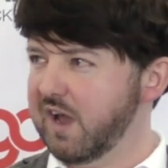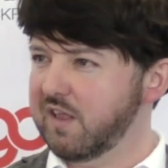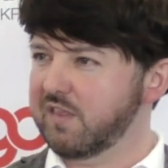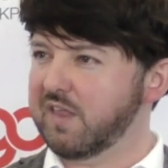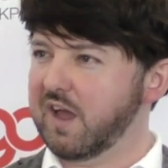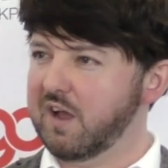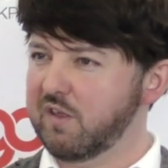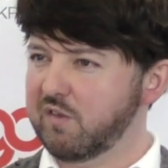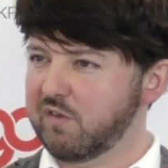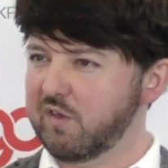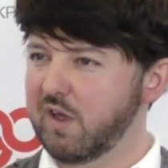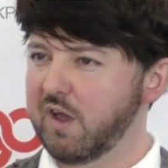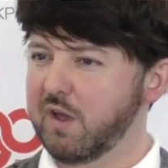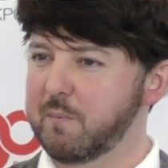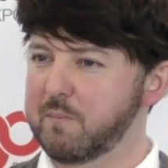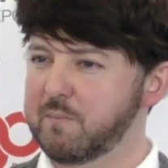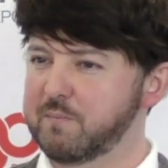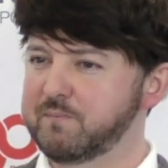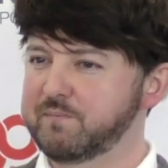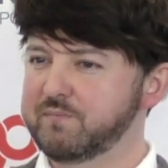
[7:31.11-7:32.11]
That's
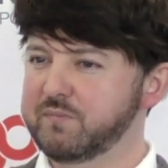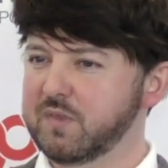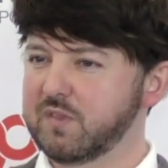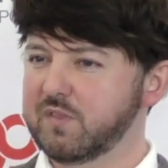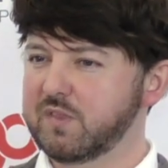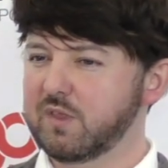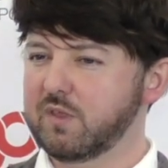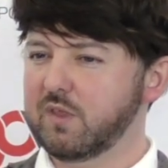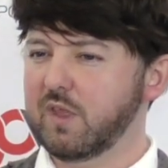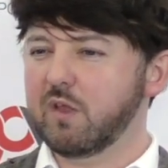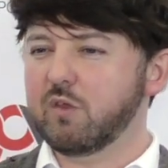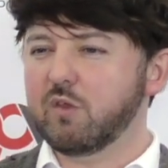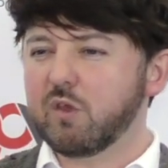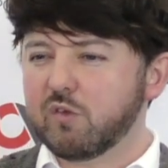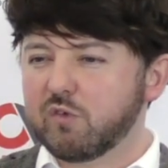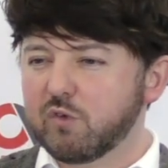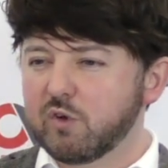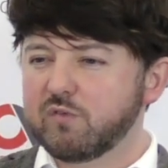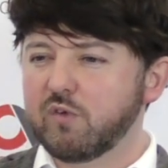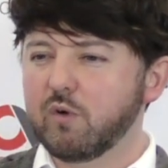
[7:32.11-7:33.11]

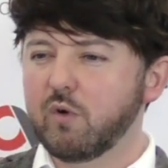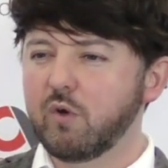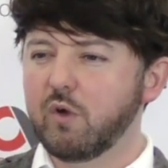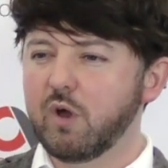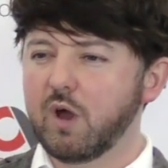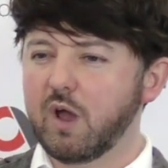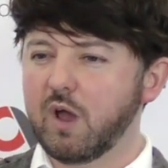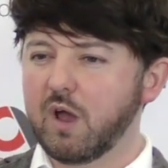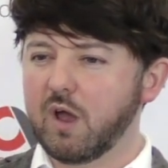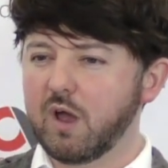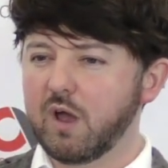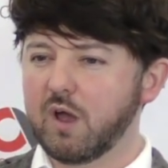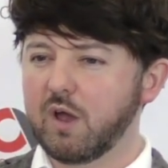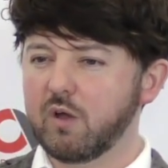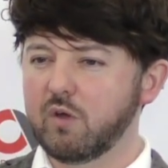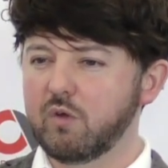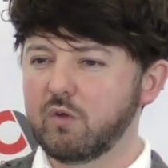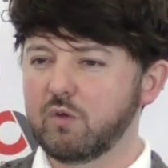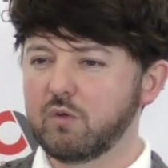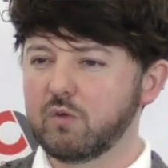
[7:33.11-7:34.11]
sort of
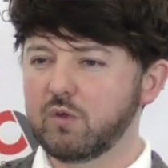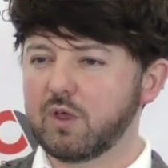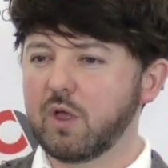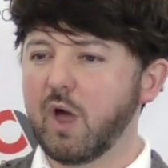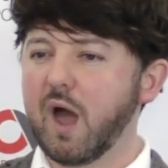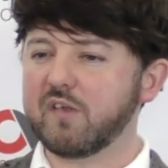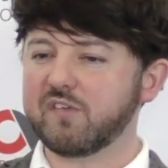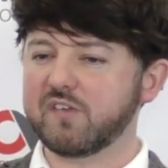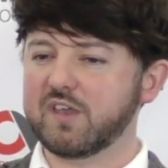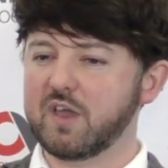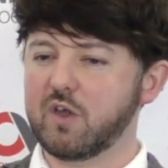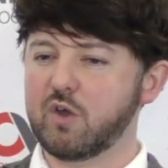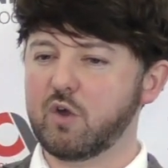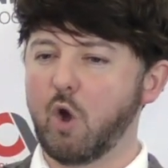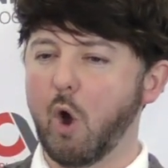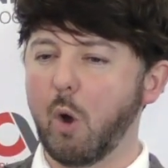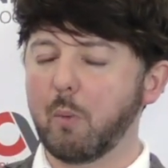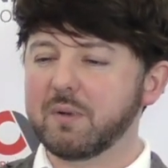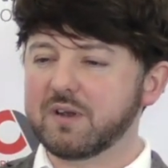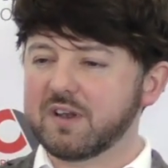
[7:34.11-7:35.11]
classic
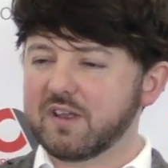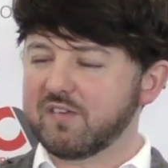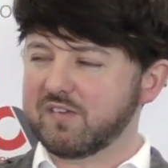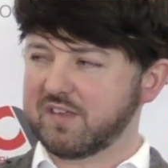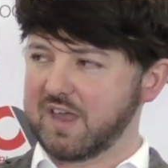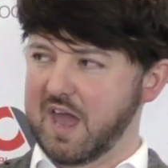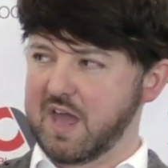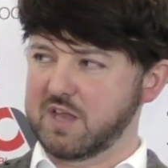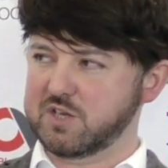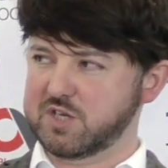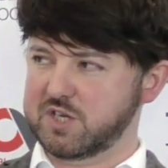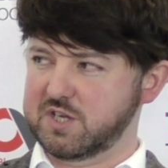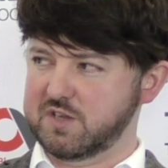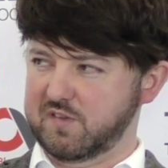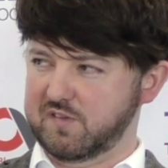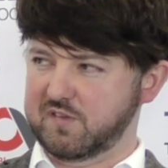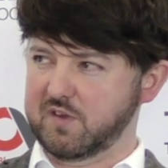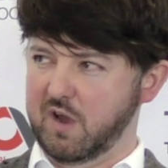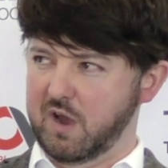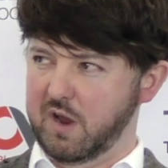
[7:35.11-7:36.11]
comedy sketch
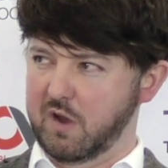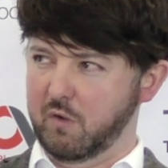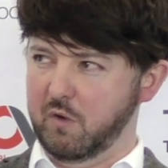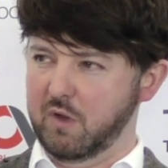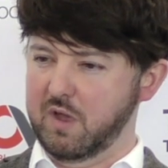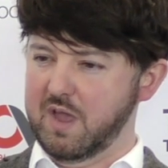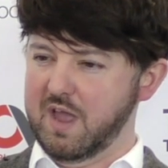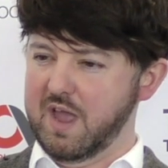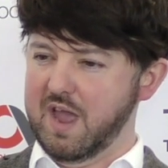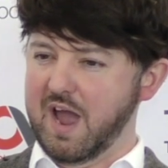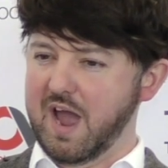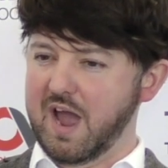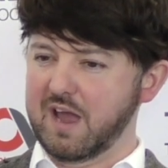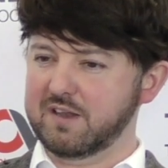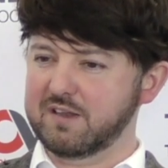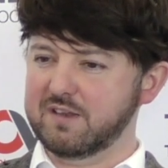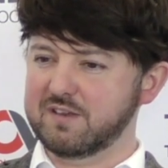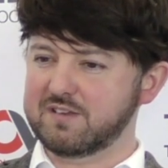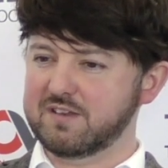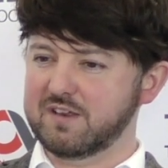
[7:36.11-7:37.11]
style,
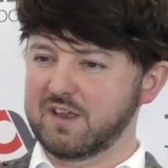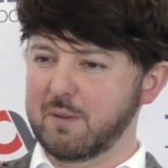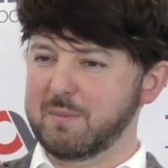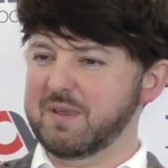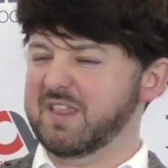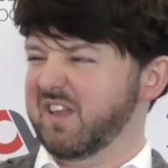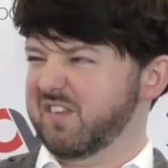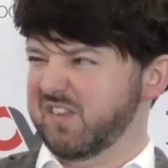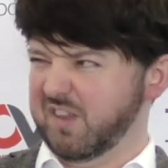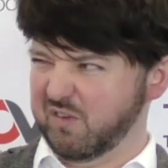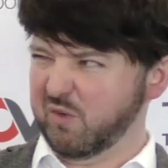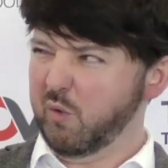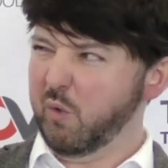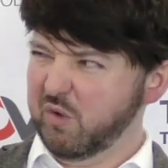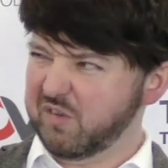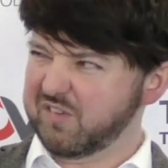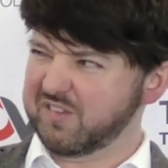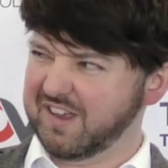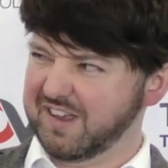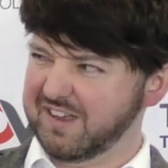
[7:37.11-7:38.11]
and I mean that's
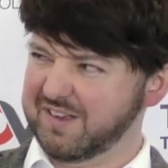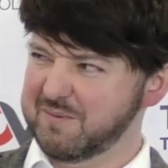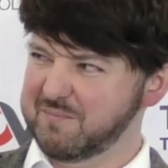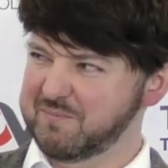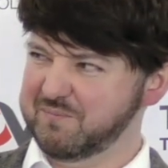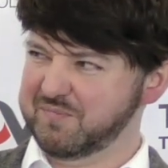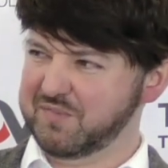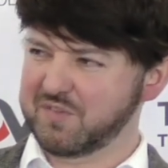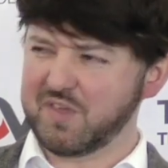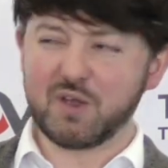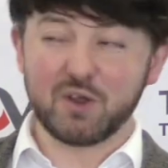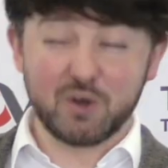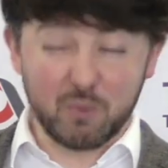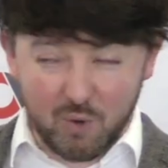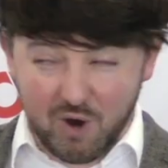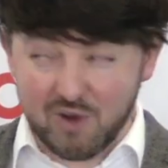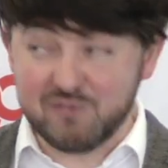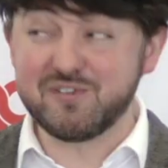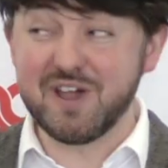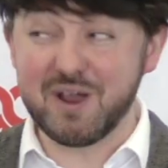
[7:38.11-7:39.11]
exhausting. They're going to
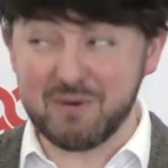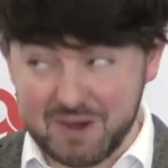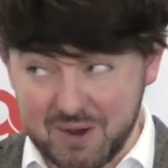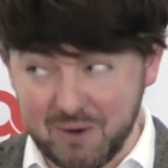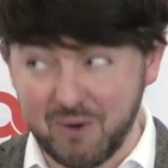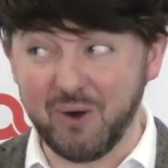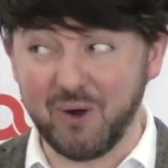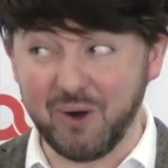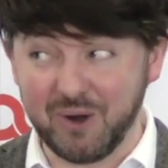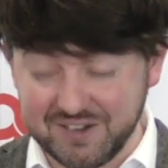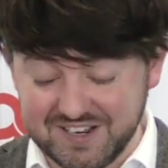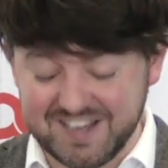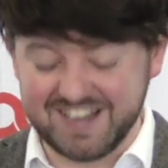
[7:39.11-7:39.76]
work very hard.